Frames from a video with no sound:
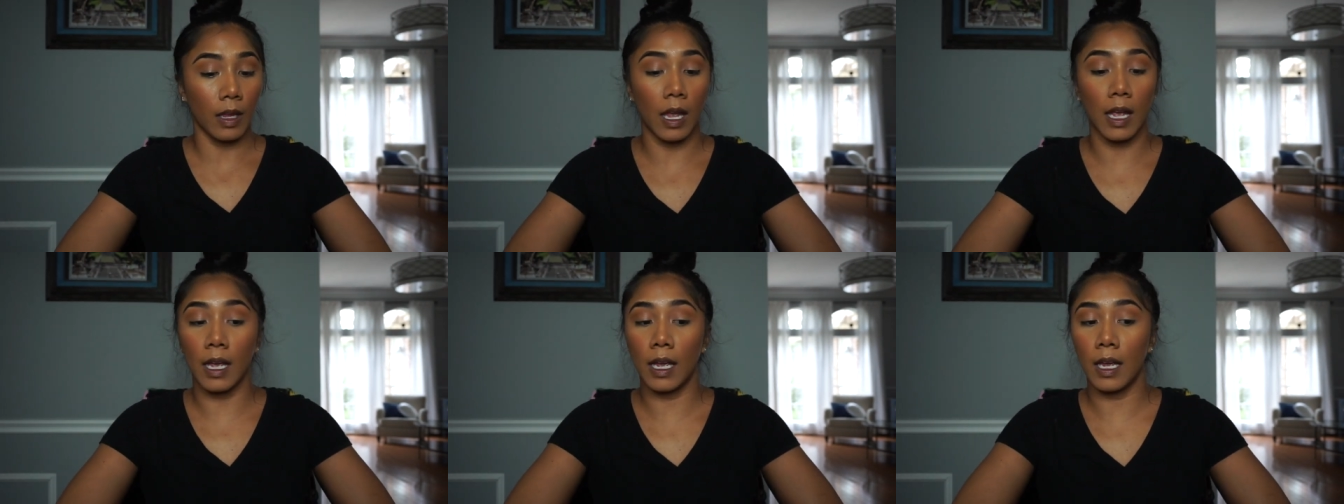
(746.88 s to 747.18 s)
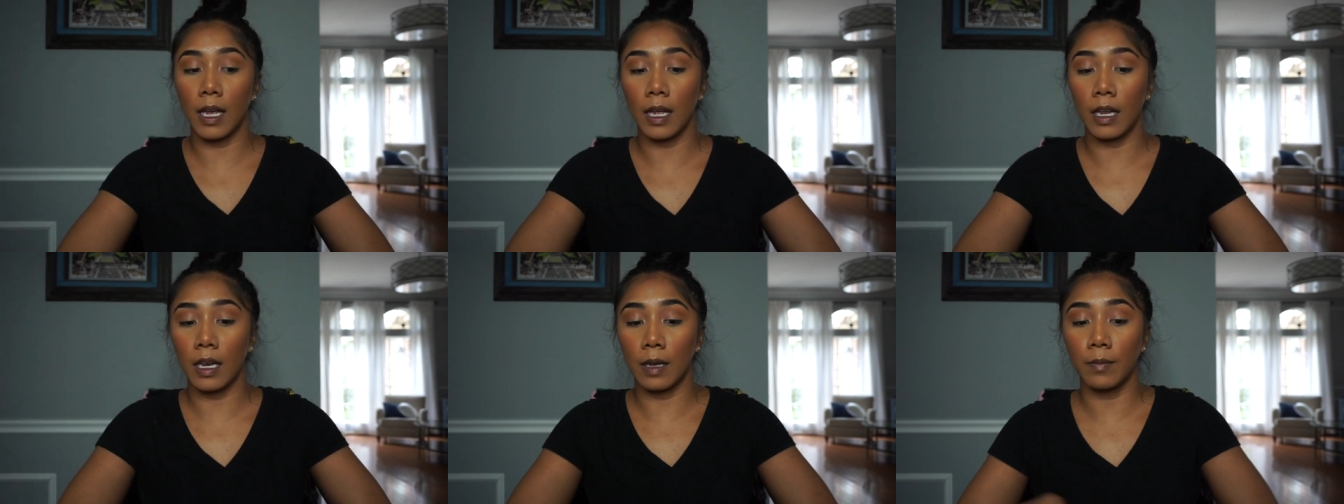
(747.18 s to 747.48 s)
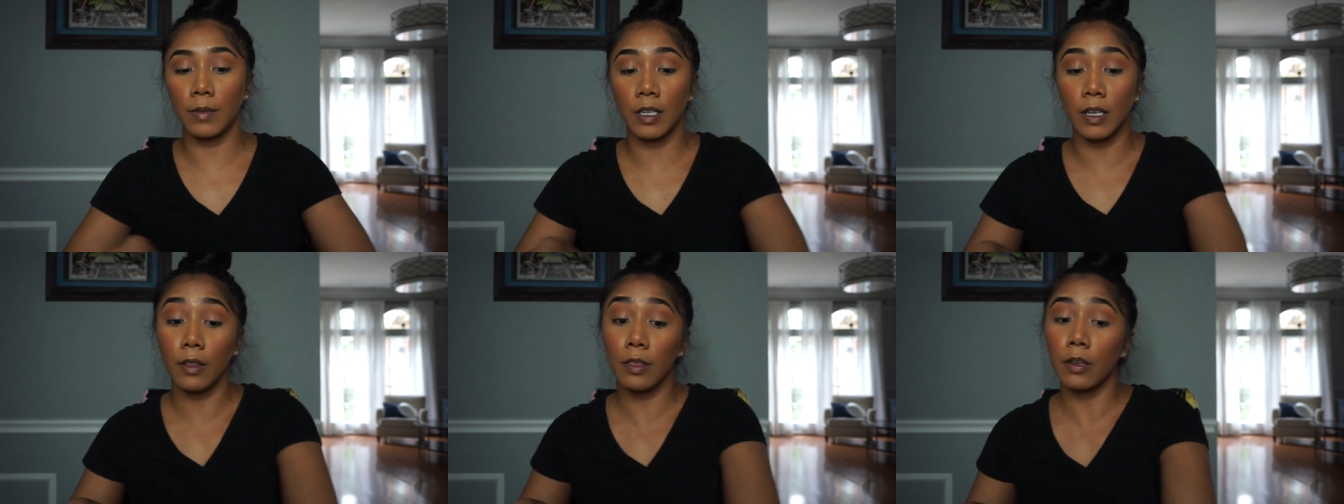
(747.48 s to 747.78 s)
And
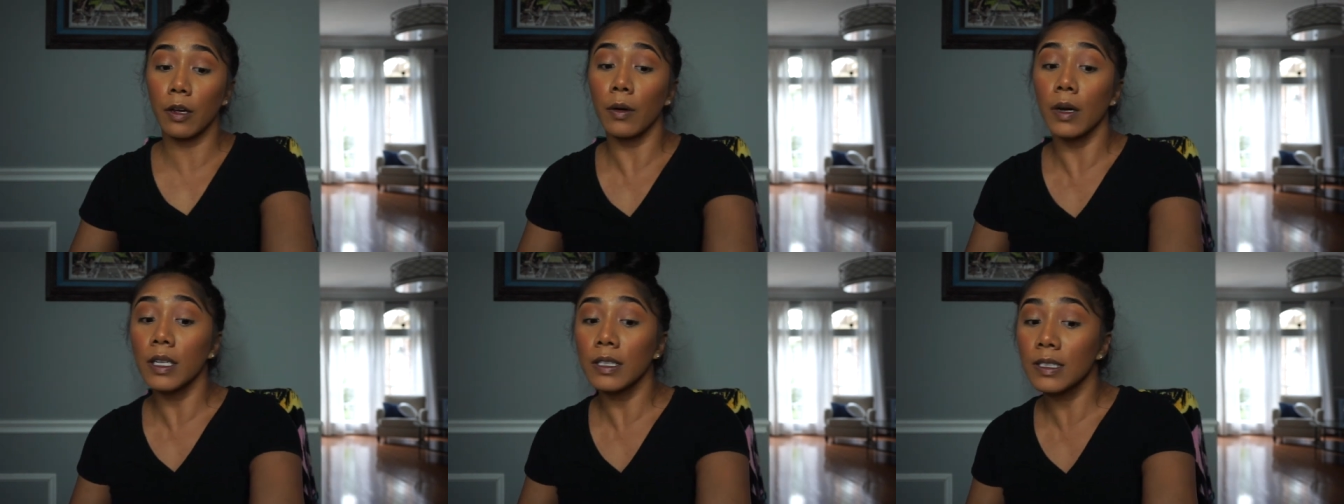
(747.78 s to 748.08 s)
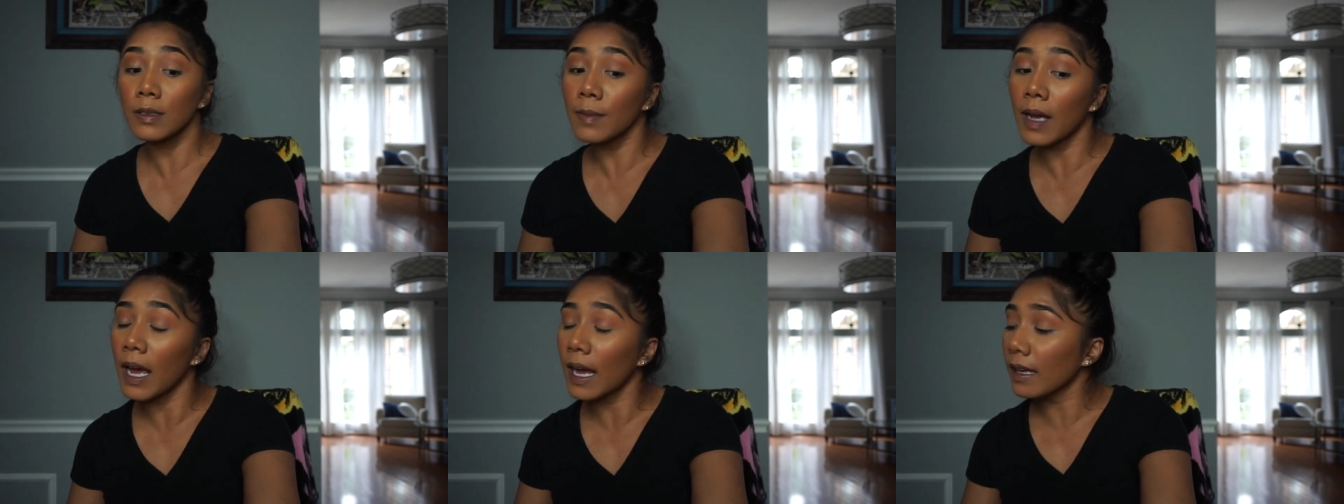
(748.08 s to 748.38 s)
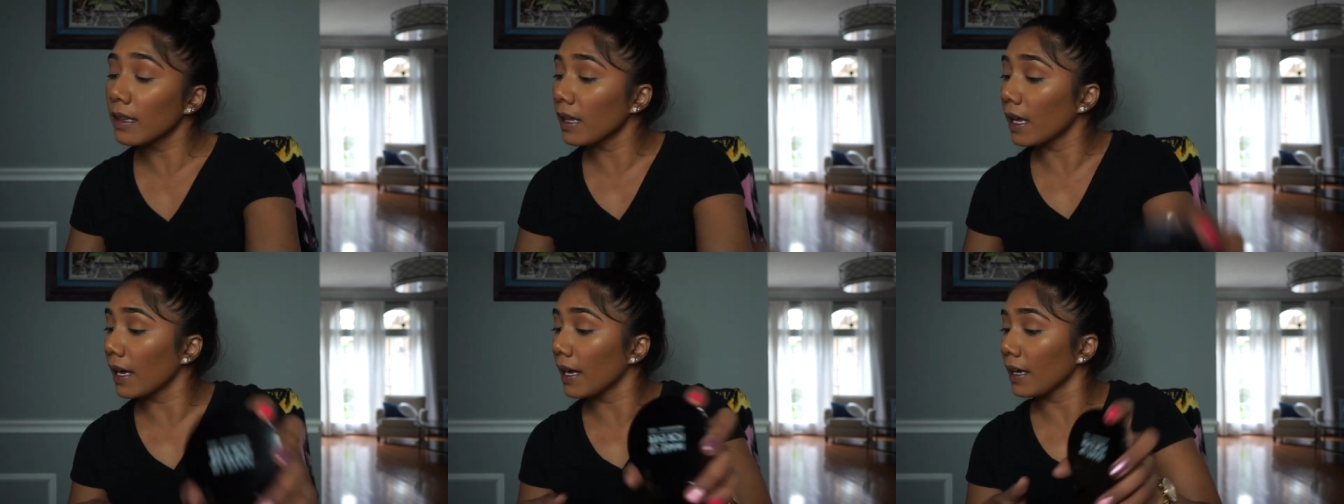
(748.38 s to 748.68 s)
I'm gonna throw on some
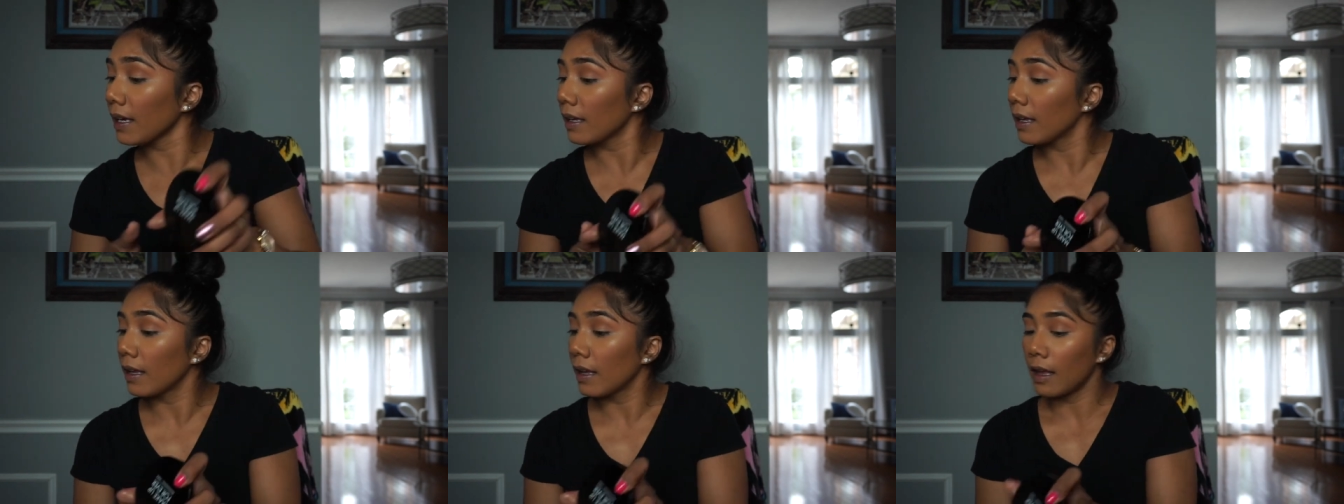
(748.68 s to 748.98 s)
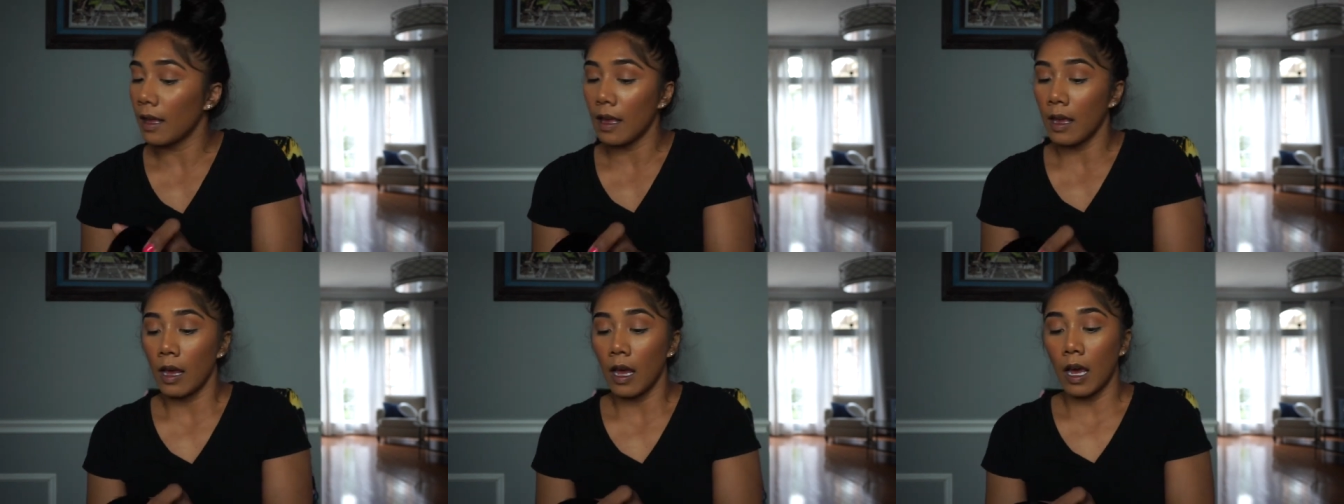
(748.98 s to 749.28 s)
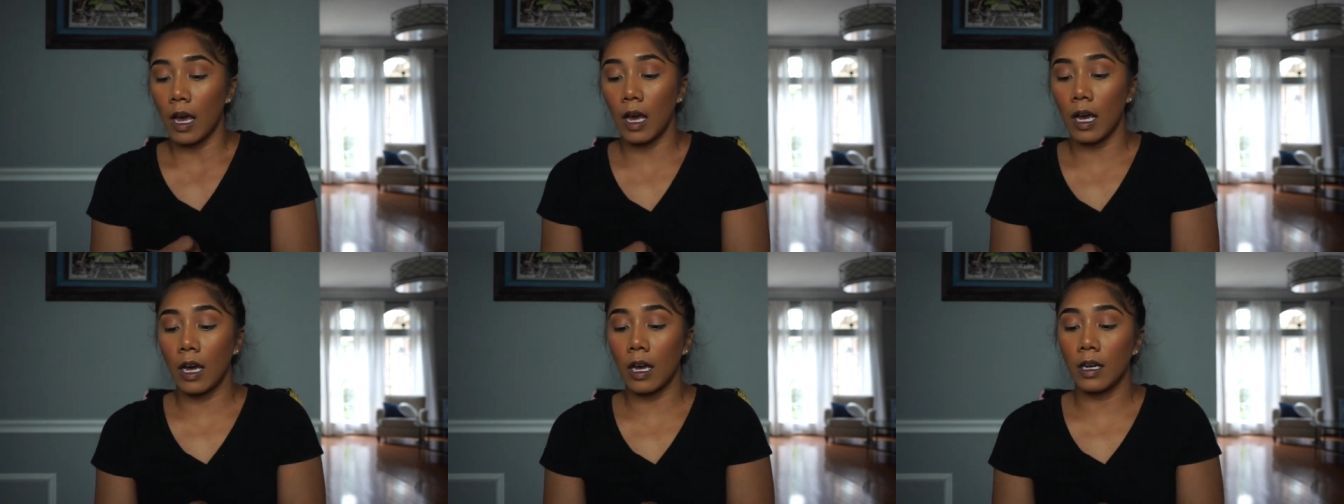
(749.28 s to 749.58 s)
highlight.
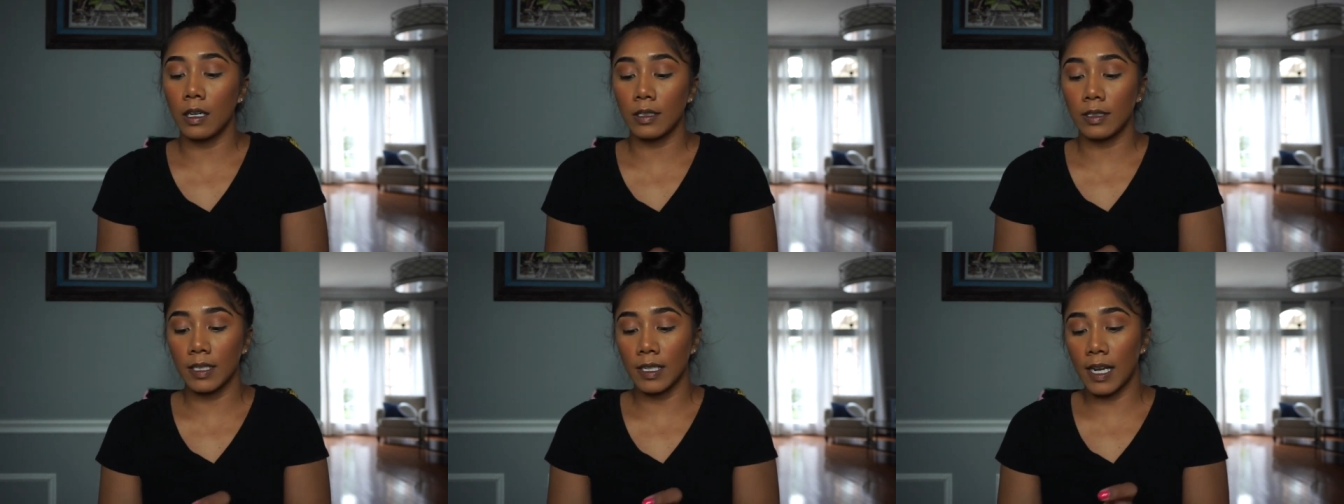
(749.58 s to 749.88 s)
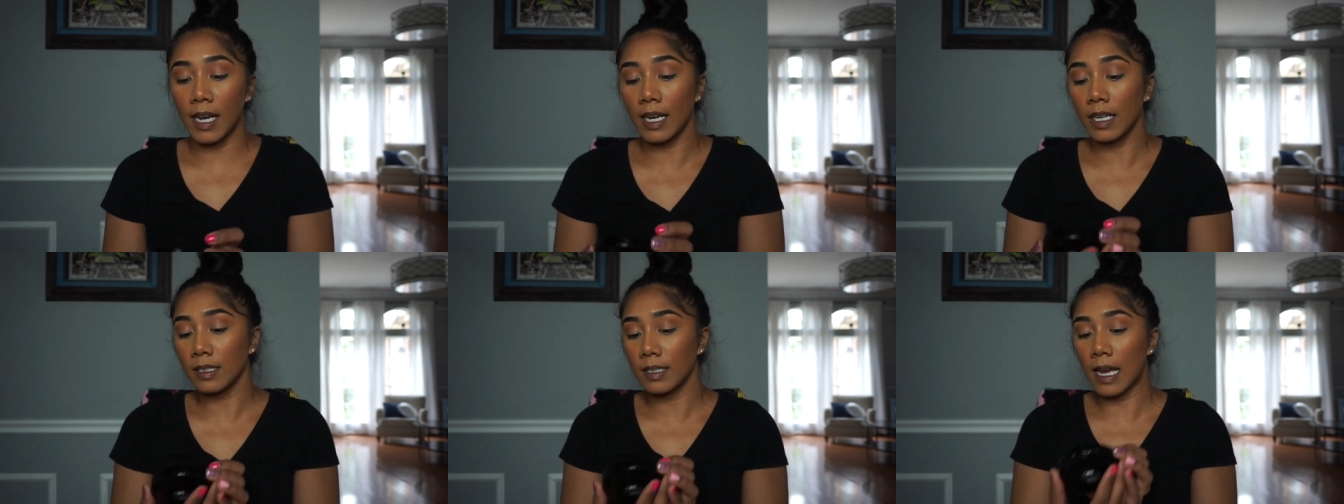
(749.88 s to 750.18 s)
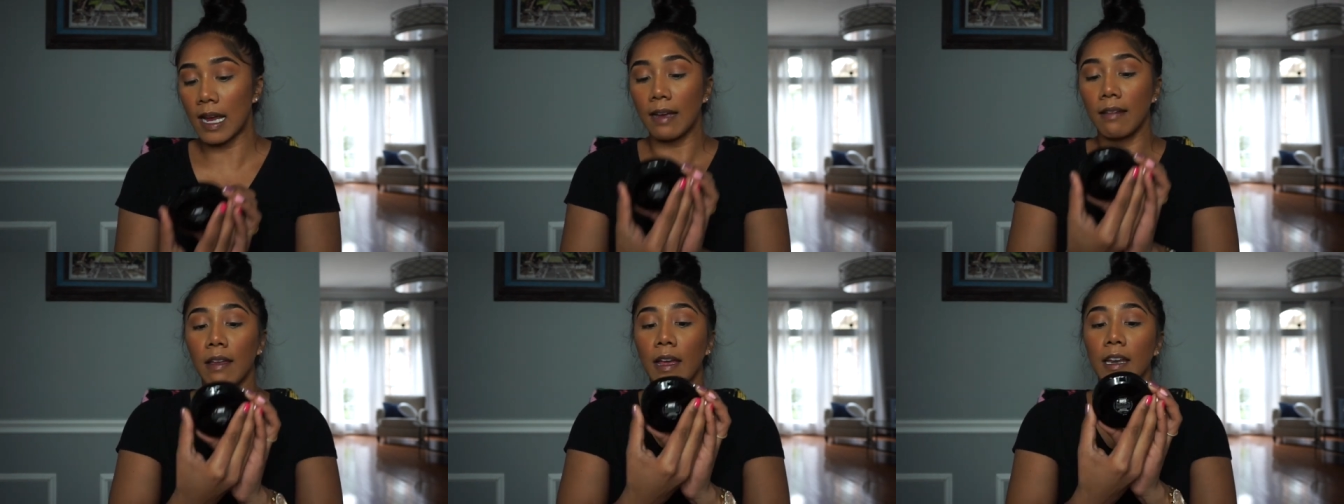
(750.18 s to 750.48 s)
Today's
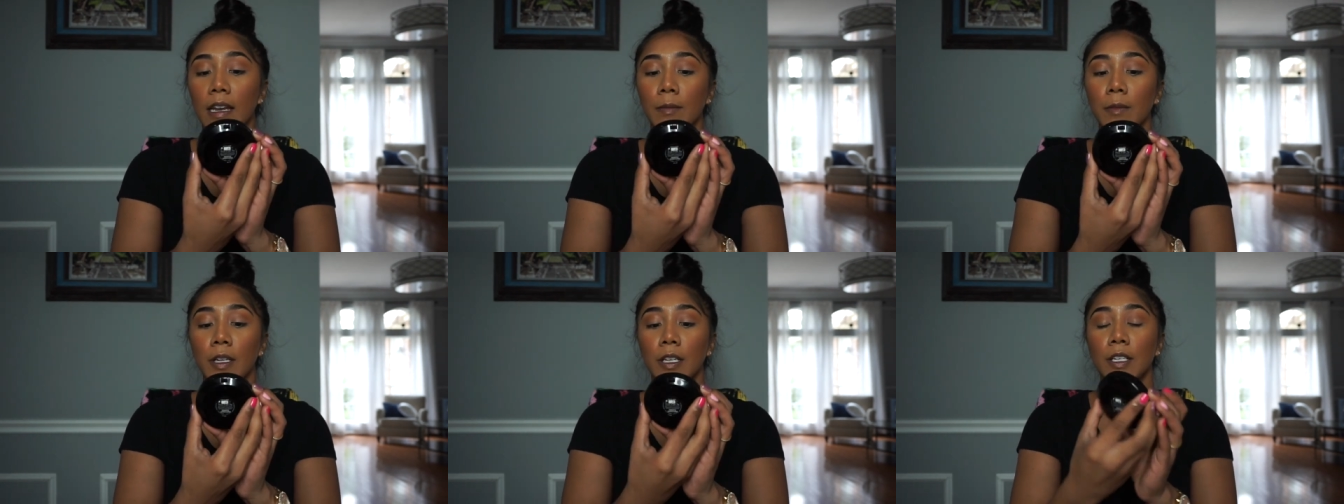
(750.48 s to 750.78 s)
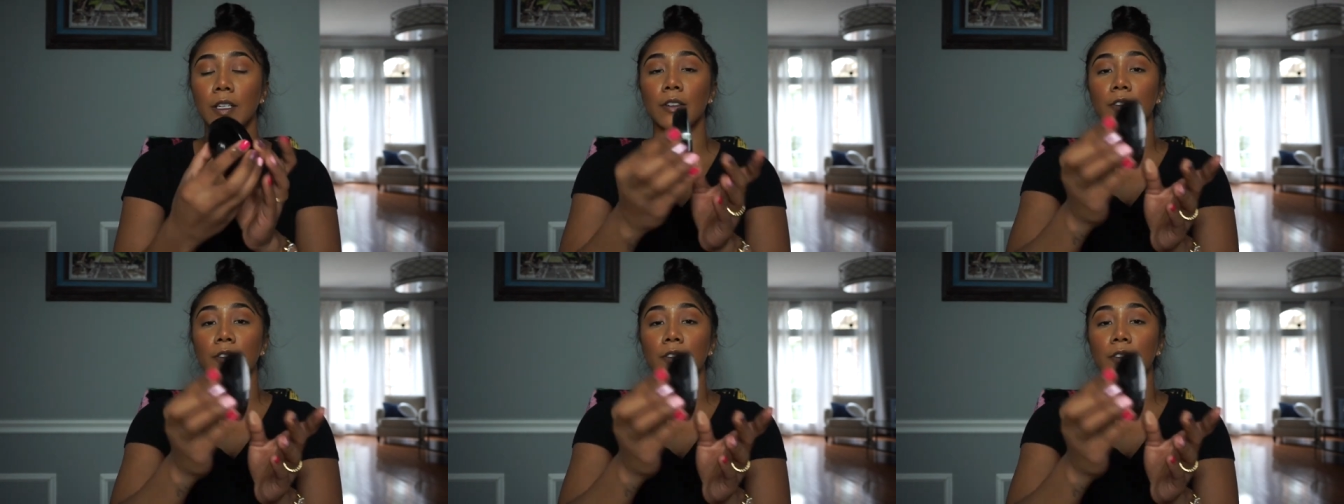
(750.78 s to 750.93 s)
highlight, I'm gonna